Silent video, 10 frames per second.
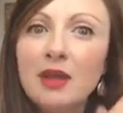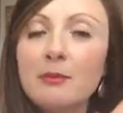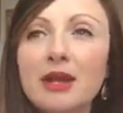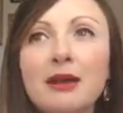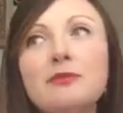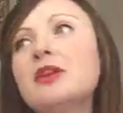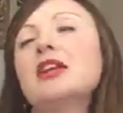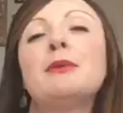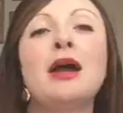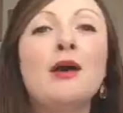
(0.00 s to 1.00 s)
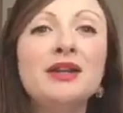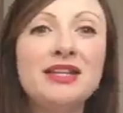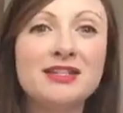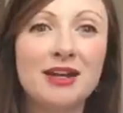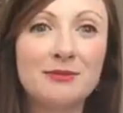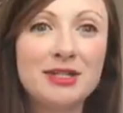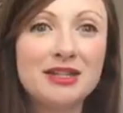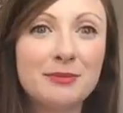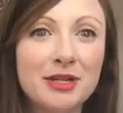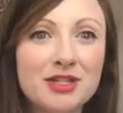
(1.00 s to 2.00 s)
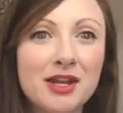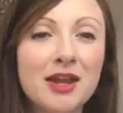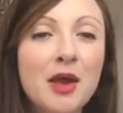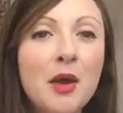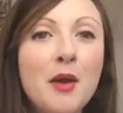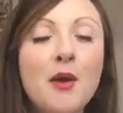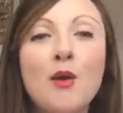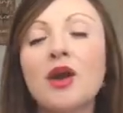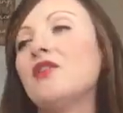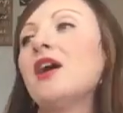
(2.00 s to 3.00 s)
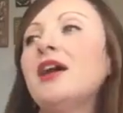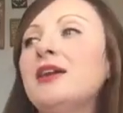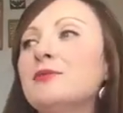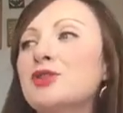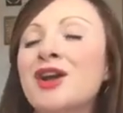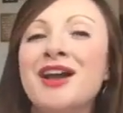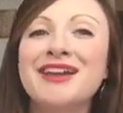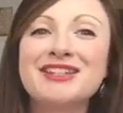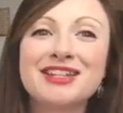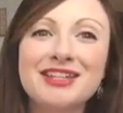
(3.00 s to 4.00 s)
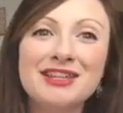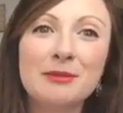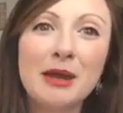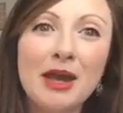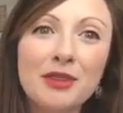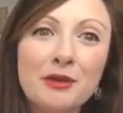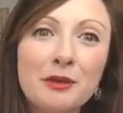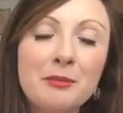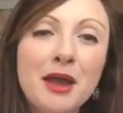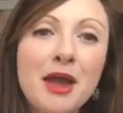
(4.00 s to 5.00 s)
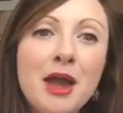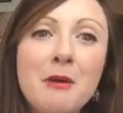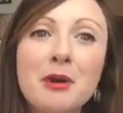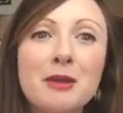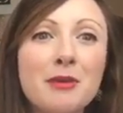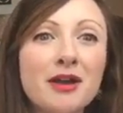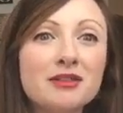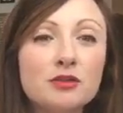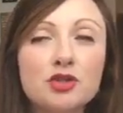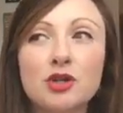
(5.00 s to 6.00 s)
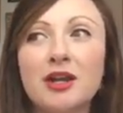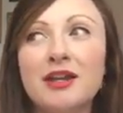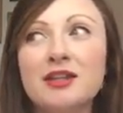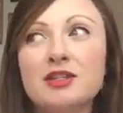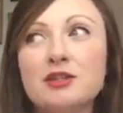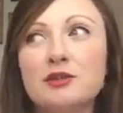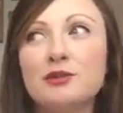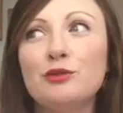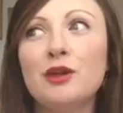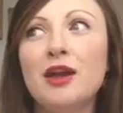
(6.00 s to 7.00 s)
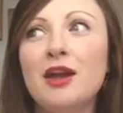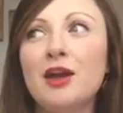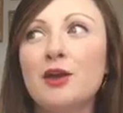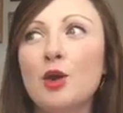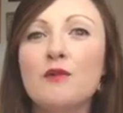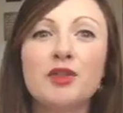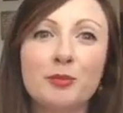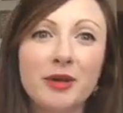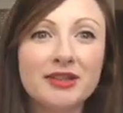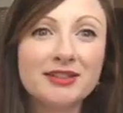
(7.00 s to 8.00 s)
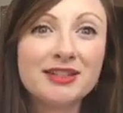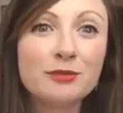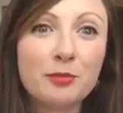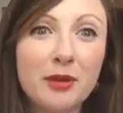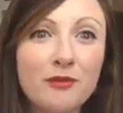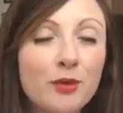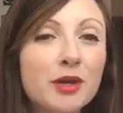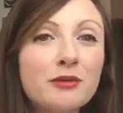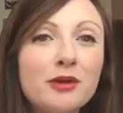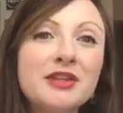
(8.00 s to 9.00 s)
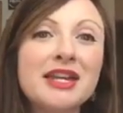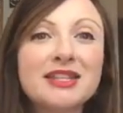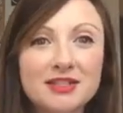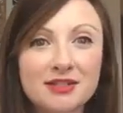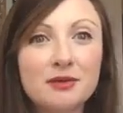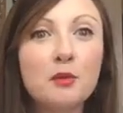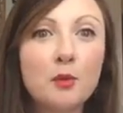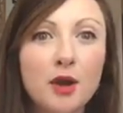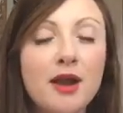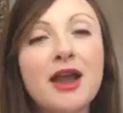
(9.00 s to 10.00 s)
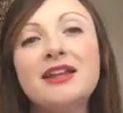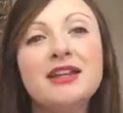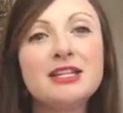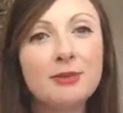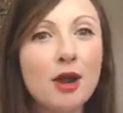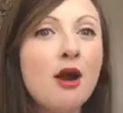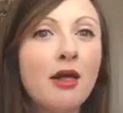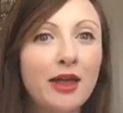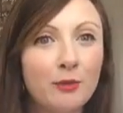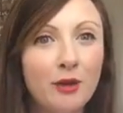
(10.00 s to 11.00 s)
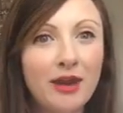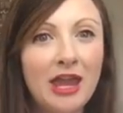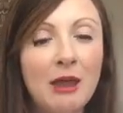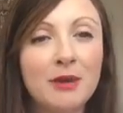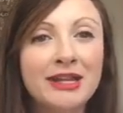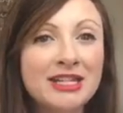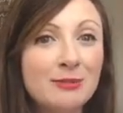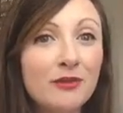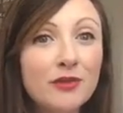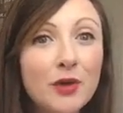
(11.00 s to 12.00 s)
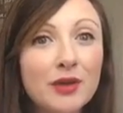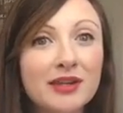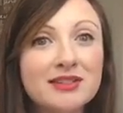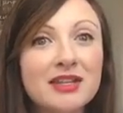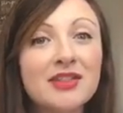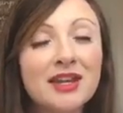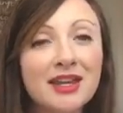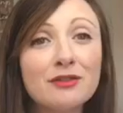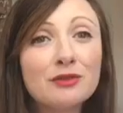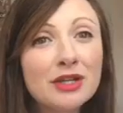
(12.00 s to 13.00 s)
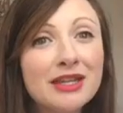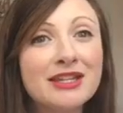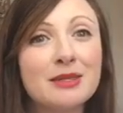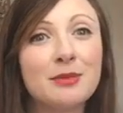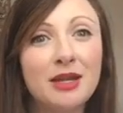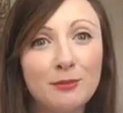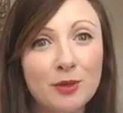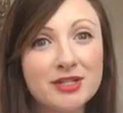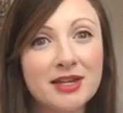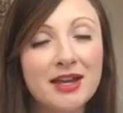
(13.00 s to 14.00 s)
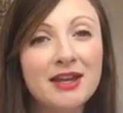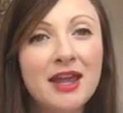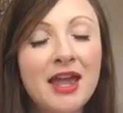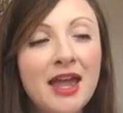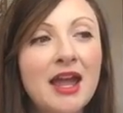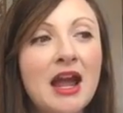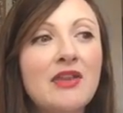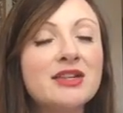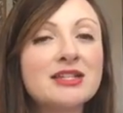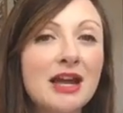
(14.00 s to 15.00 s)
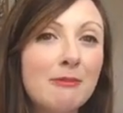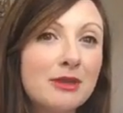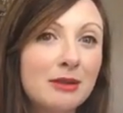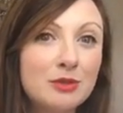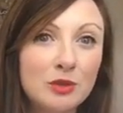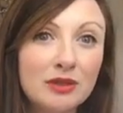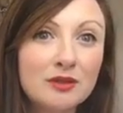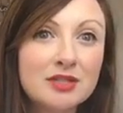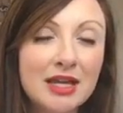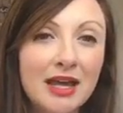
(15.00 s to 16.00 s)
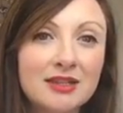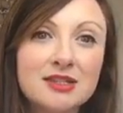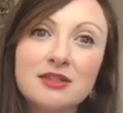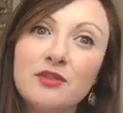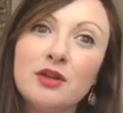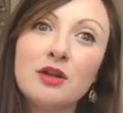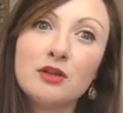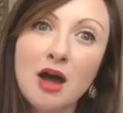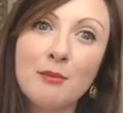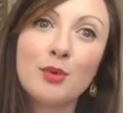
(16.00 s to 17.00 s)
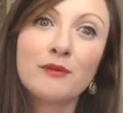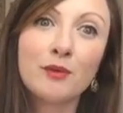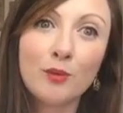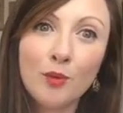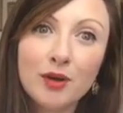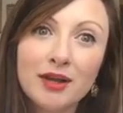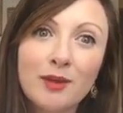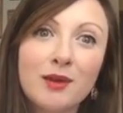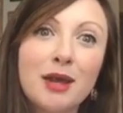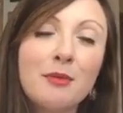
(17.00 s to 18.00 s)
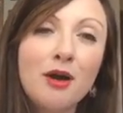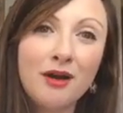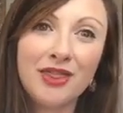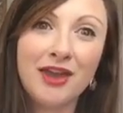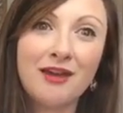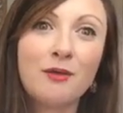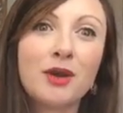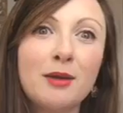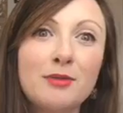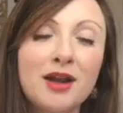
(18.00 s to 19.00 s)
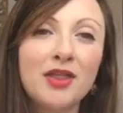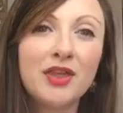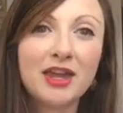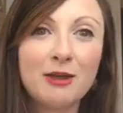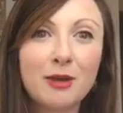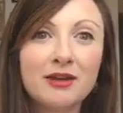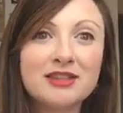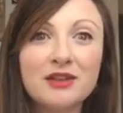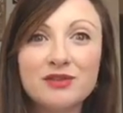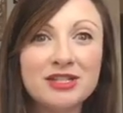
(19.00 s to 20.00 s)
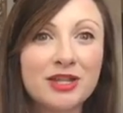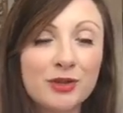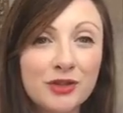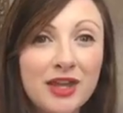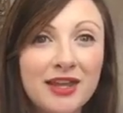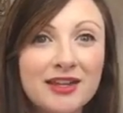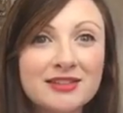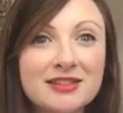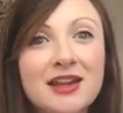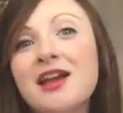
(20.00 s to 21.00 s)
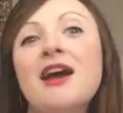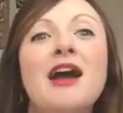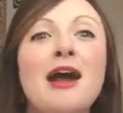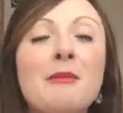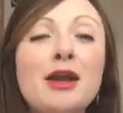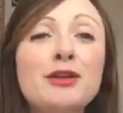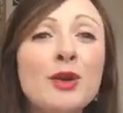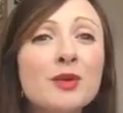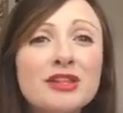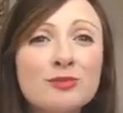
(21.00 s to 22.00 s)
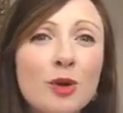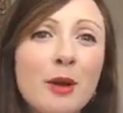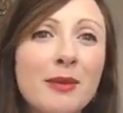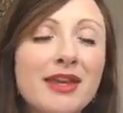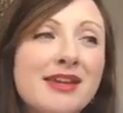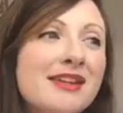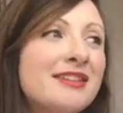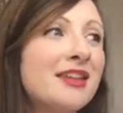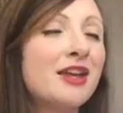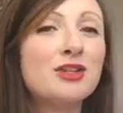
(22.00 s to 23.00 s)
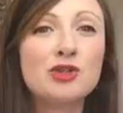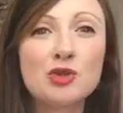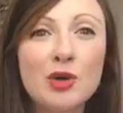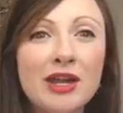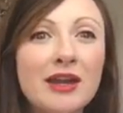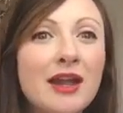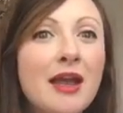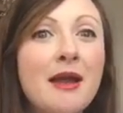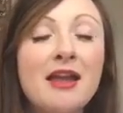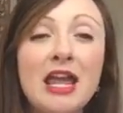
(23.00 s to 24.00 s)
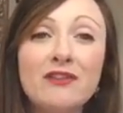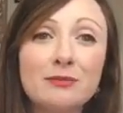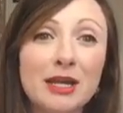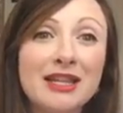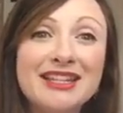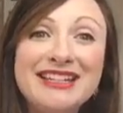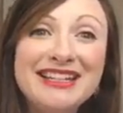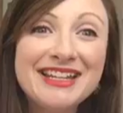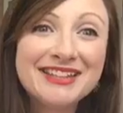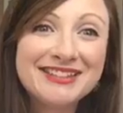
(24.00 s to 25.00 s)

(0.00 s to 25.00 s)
but I'm thinking about how I need to update the budget, or if I am trying to clean the bathroom, but I'm also trying to go over the presidents with my 4-year-old, like it doesn't work. I need to be all in where I am, and I need to be focused, and then I can really end up getting more done. And the time that I'm doing those tasks feel a lot more rewarding when I'm all there, when I'm not thinking about 17 other things. I notice more about my kids. I enjoy it. Even my cleaning